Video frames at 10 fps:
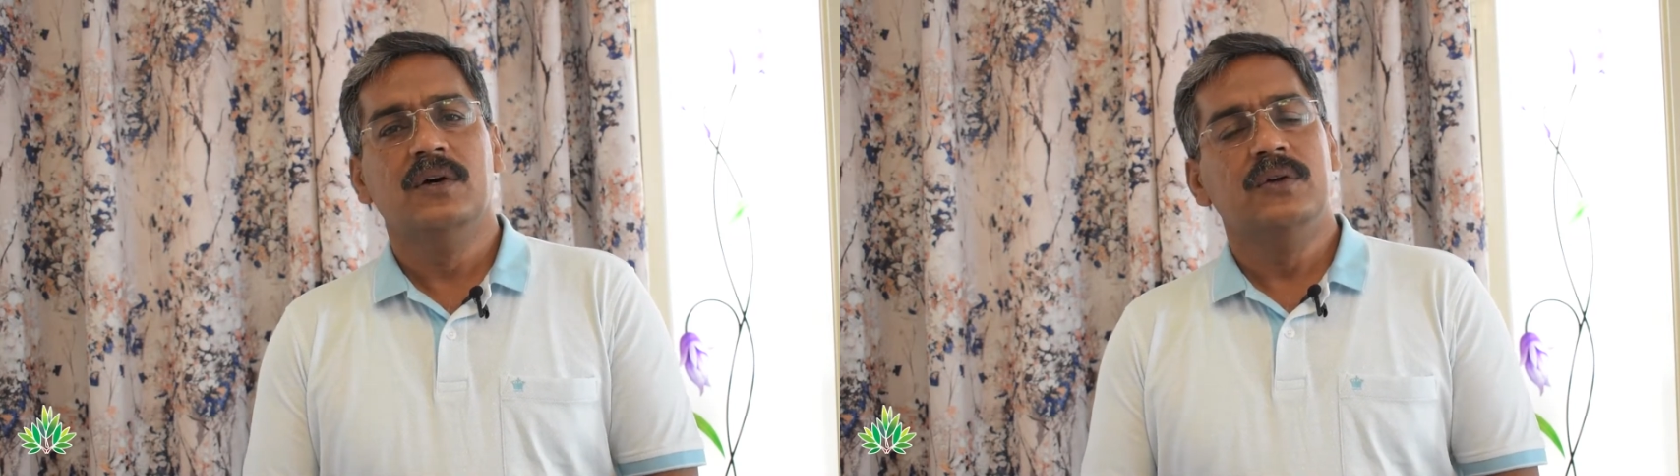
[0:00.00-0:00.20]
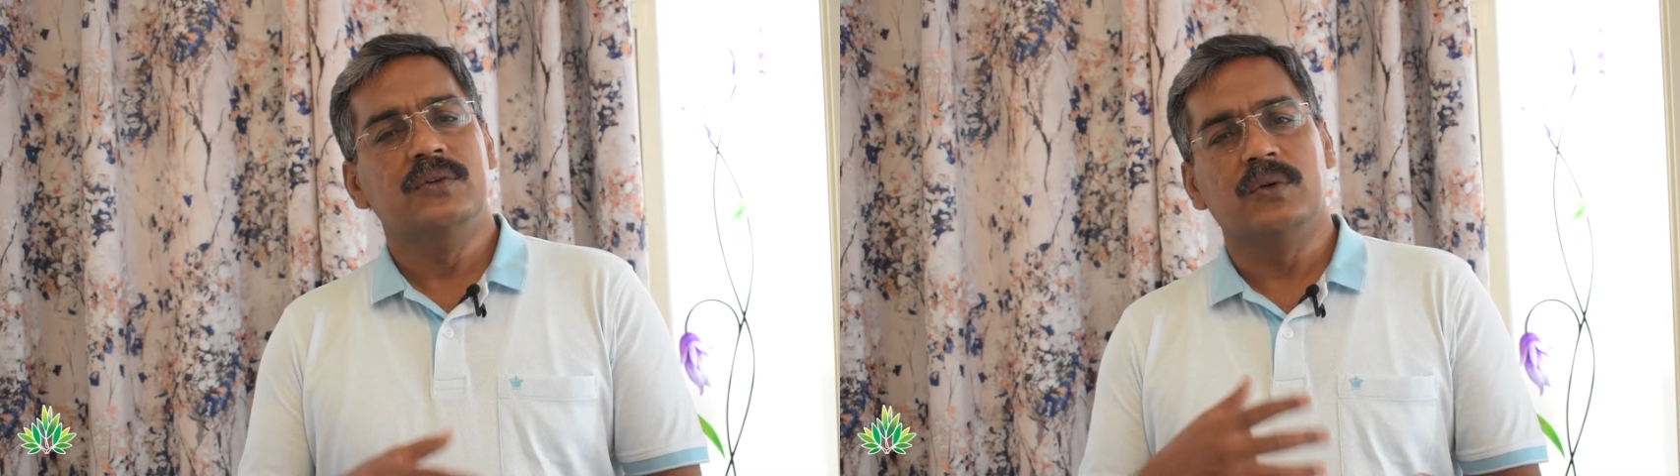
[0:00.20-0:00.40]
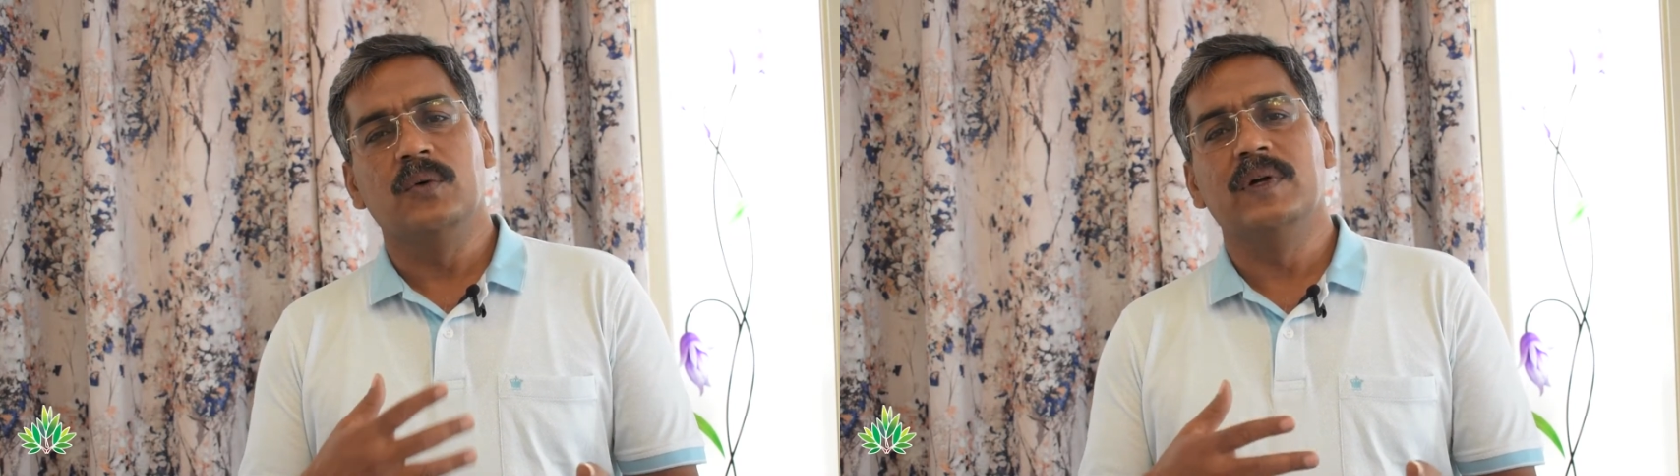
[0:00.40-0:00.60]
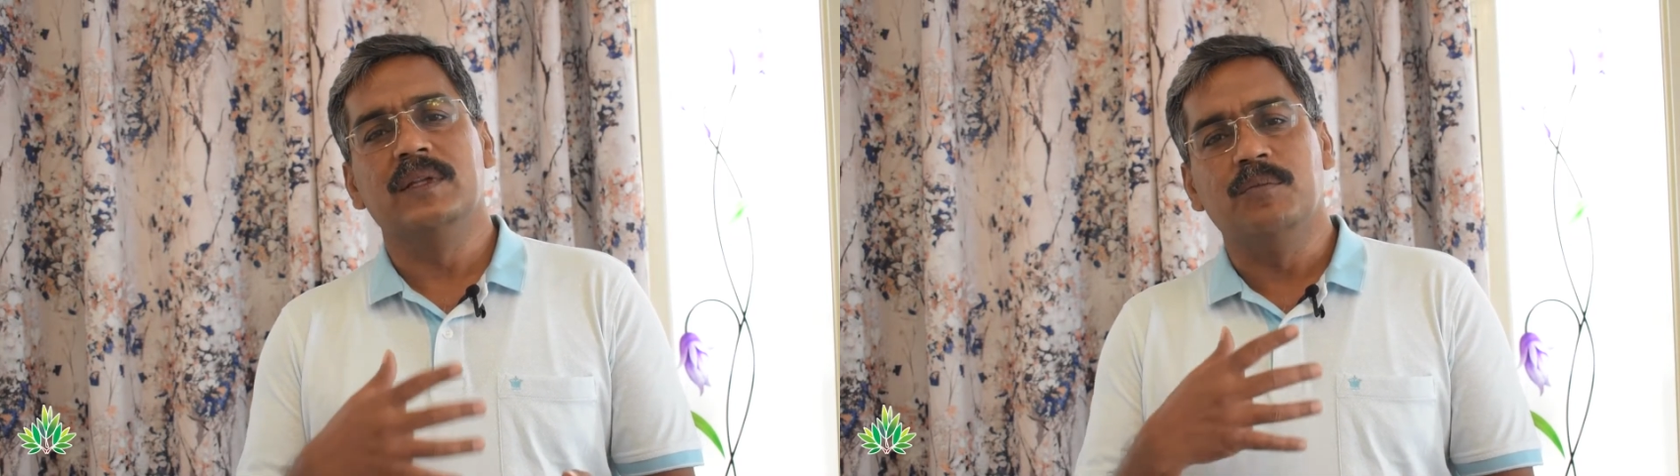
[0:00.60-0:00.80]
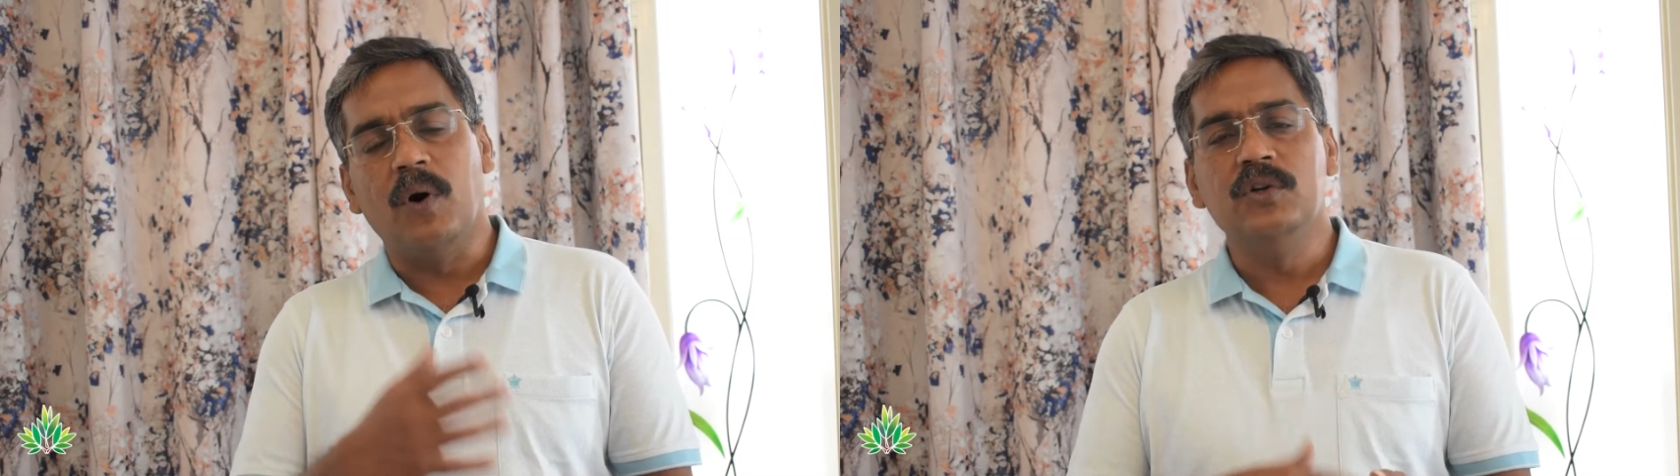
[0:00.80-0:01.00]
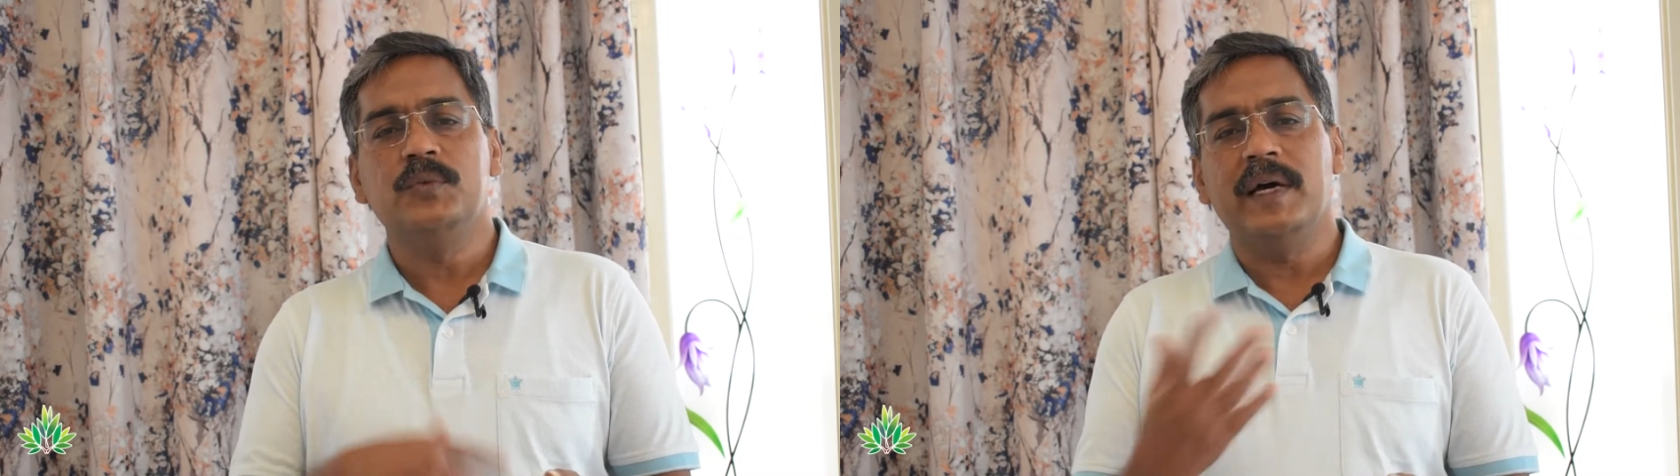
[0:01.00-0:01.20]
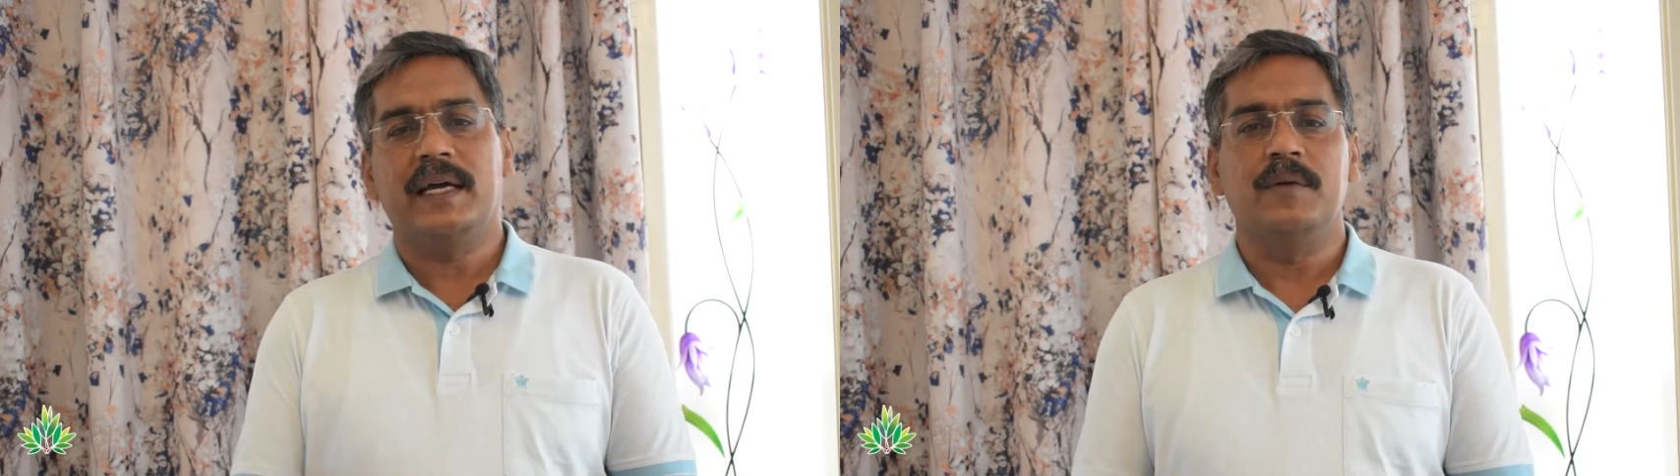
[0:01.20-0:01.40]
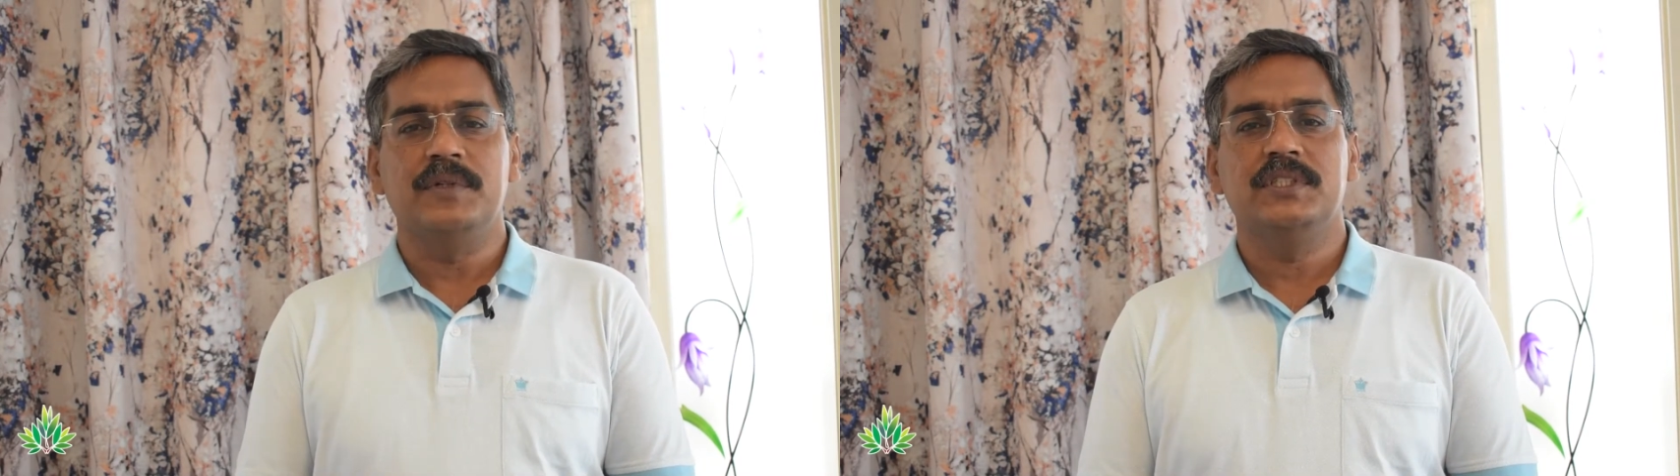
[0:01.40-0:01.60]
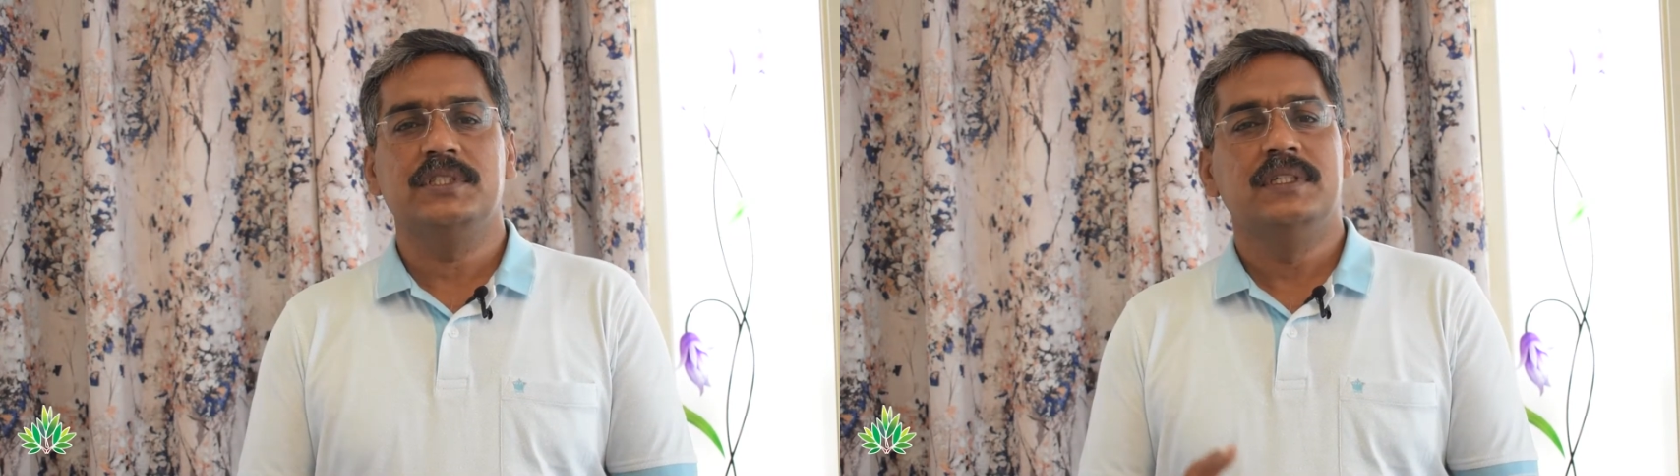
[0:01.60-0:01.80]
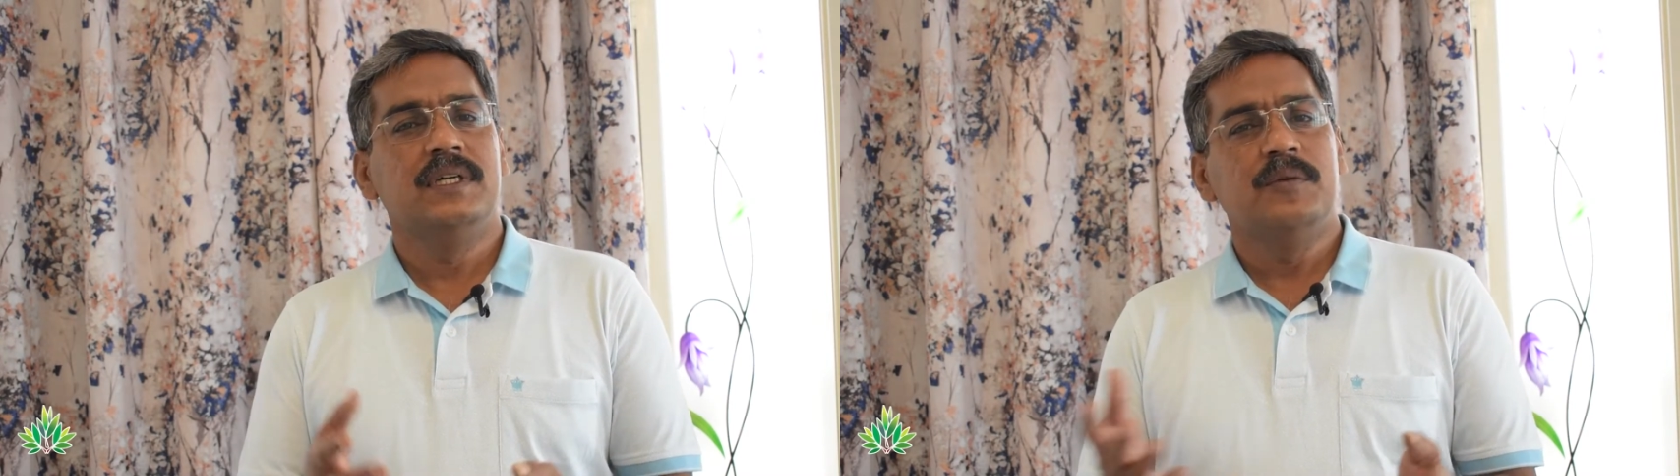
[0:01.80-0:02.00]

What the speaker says: So when the bounce back happens,